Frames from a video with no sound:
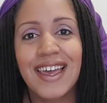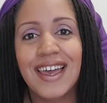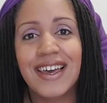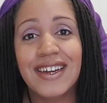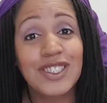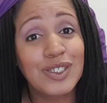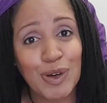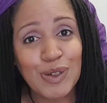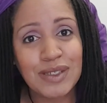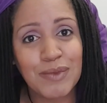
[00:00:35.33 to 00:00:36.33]
and he
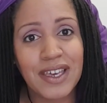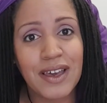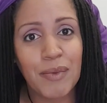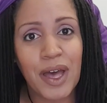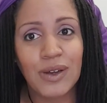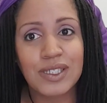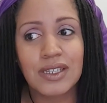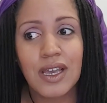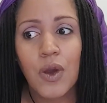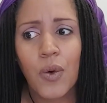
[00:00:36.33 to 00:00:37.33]
spoke to me about
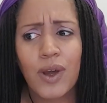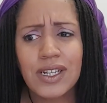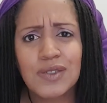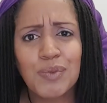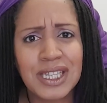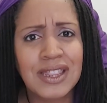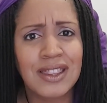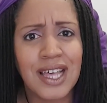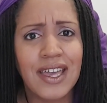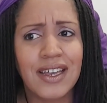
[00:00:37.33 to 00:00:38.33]
what it's
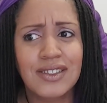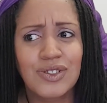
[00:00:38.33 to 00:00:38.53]
been like